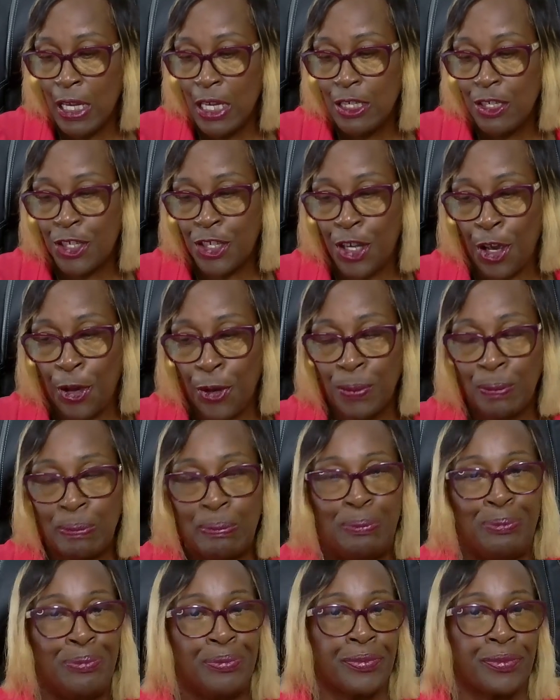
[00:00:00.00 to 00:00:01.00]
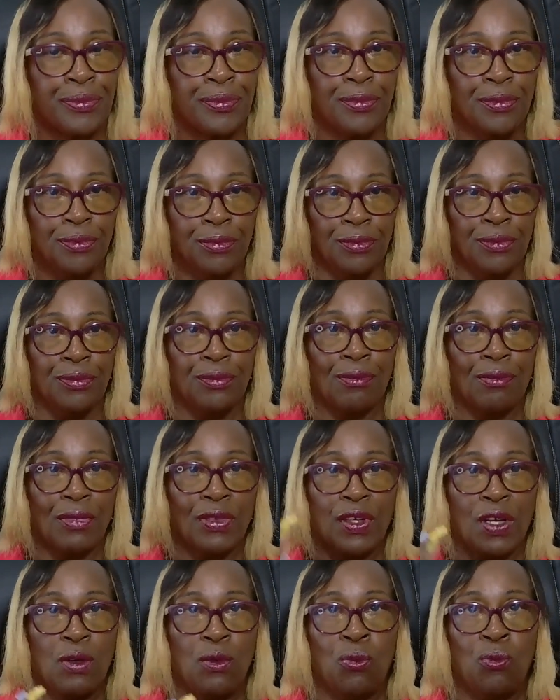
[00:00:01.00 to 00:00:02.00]
So
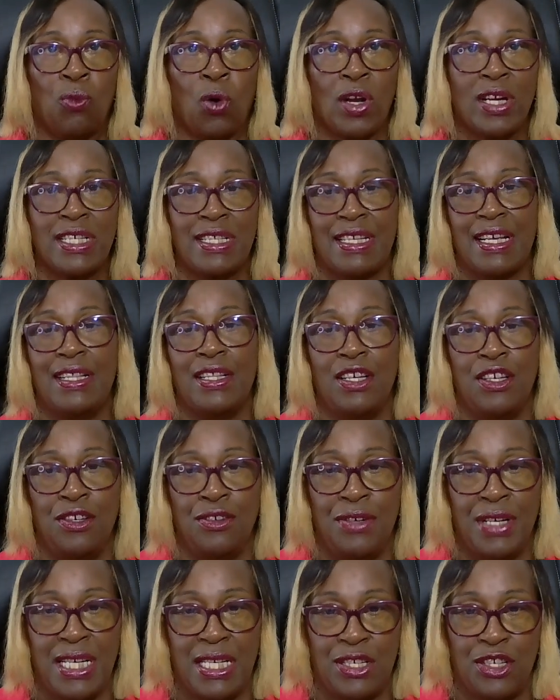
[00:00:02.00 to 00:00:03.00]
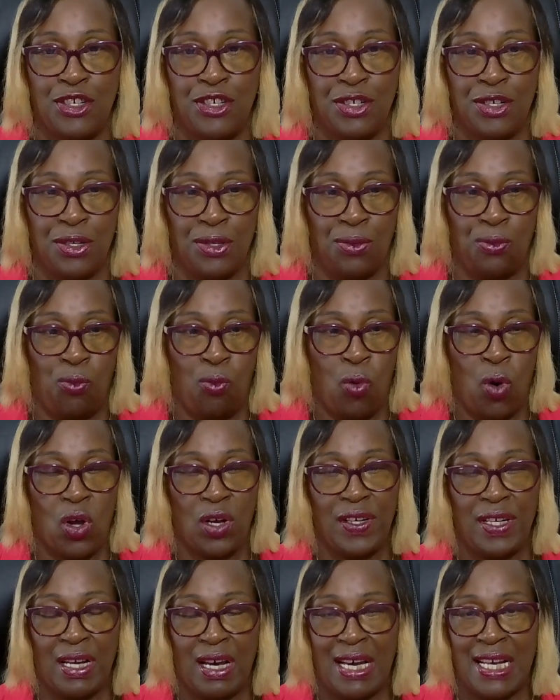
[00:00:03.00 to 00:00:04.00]
what is it that you need to do? What
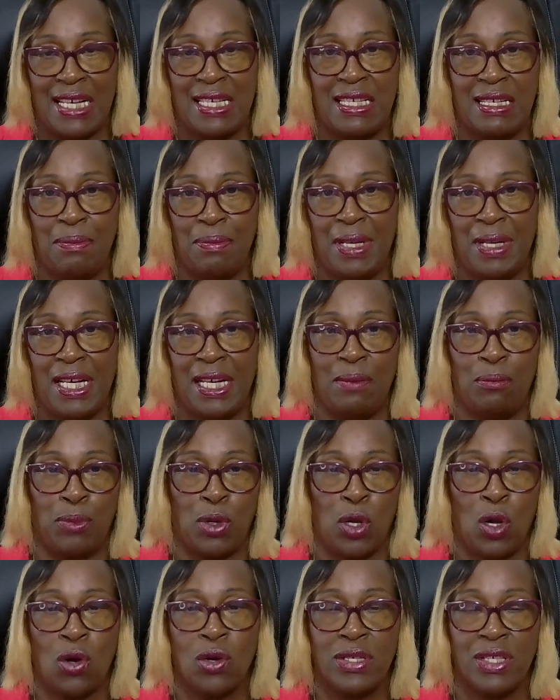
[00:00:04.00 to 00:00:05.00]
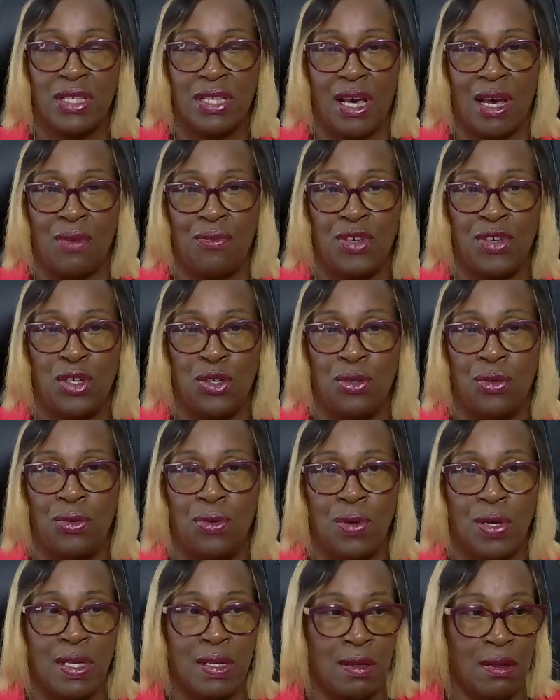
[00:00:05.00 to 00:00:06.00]
ninety minute blocks have you
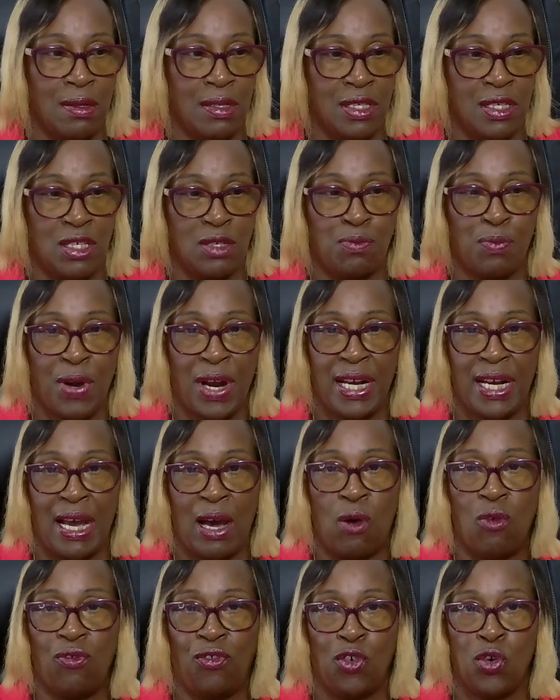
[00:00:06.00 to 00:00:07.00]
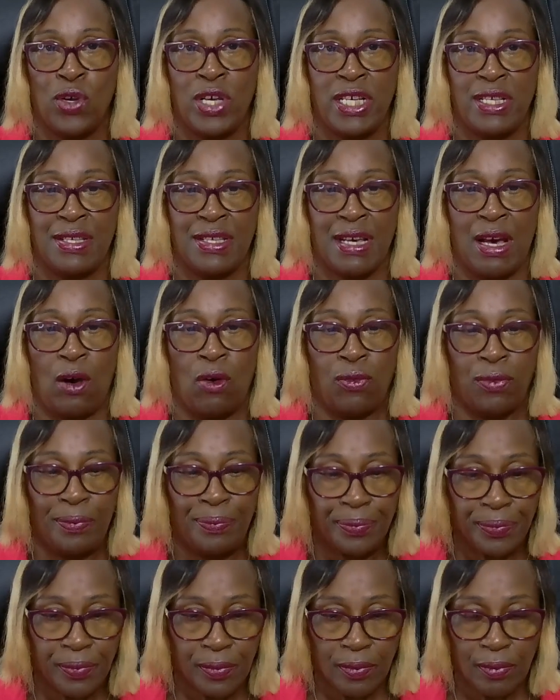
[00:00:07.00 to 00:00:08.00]
spread out for yourself?
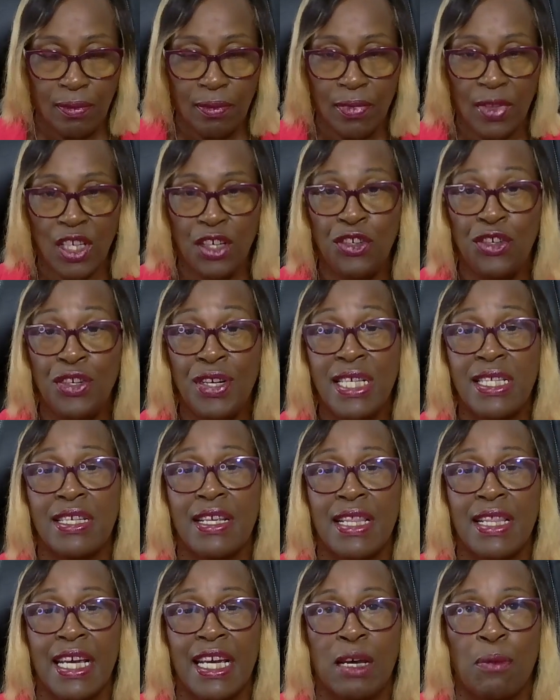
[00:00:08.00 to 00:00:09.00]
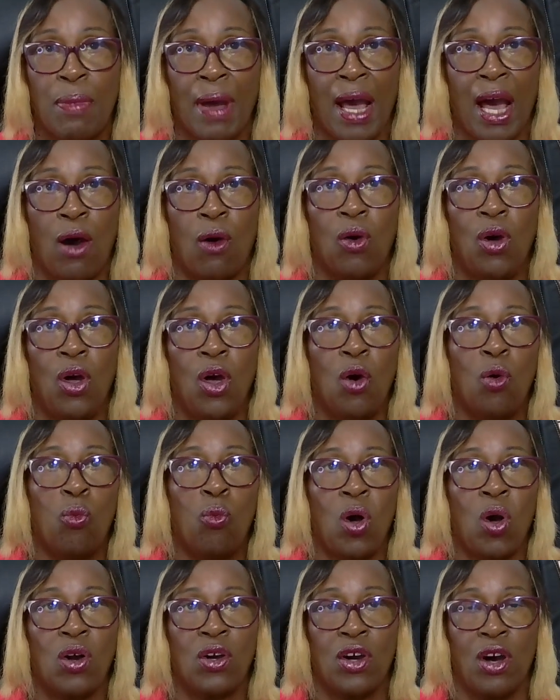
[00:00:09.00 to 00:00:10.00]
You need to think about
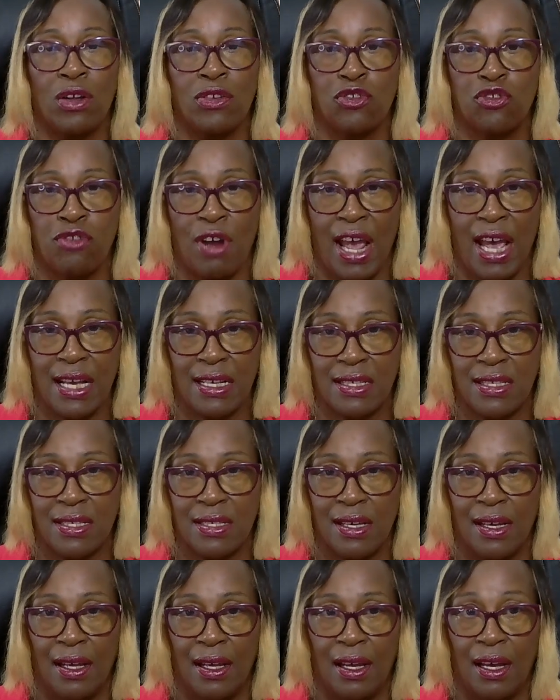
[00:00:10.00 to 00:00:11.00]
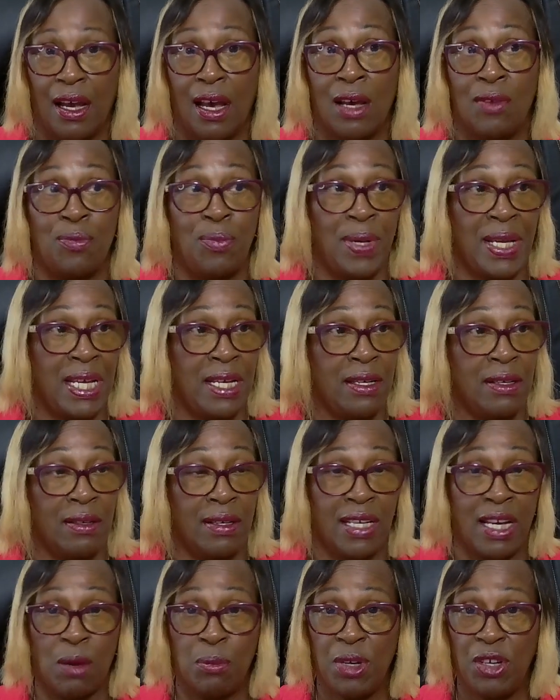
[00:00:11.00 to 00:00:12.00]
what contracts have been
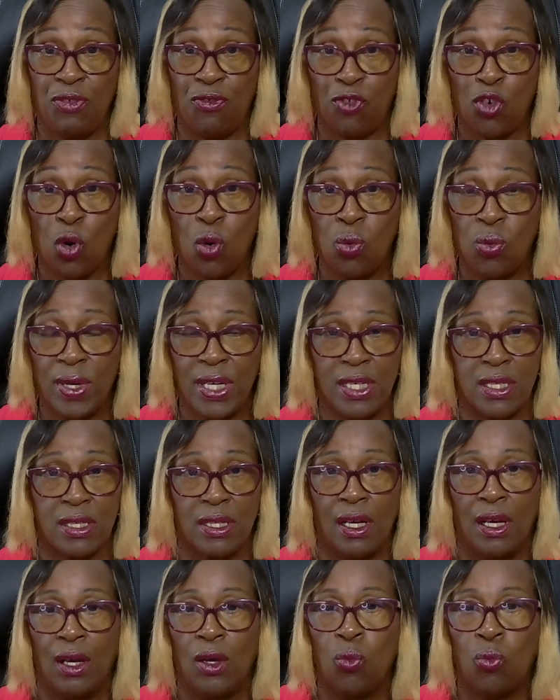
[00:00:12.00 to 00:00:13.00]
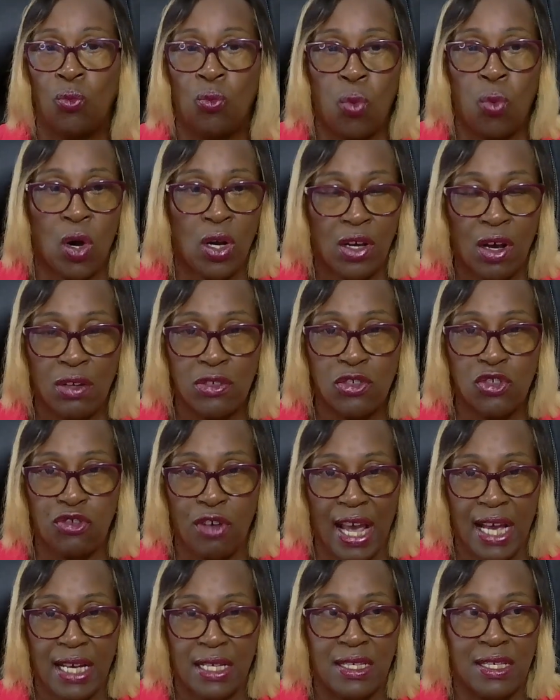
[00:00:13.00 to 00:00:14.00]
coming forward. What
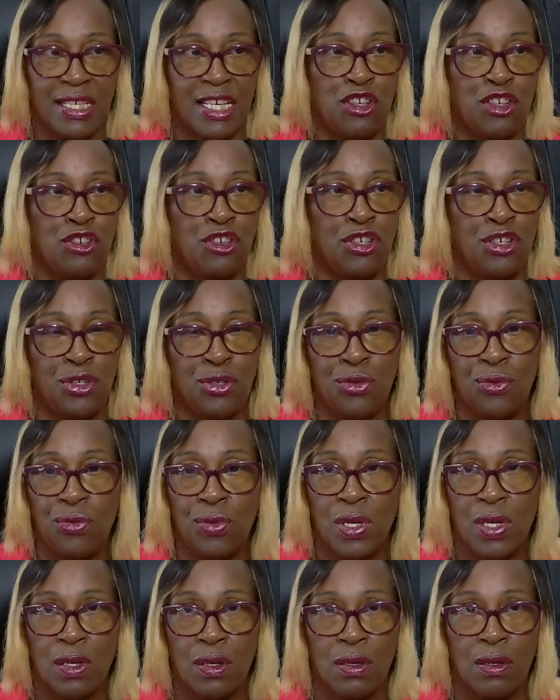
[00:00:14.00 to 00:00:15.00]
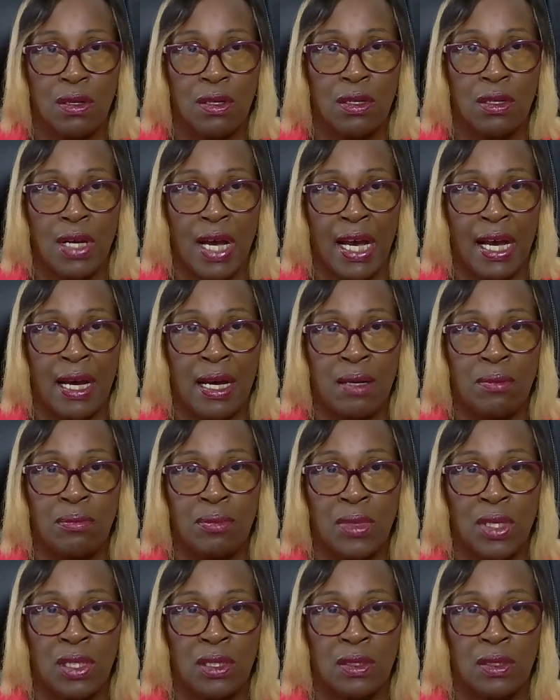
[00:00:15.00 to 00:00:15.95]
contracts can you um,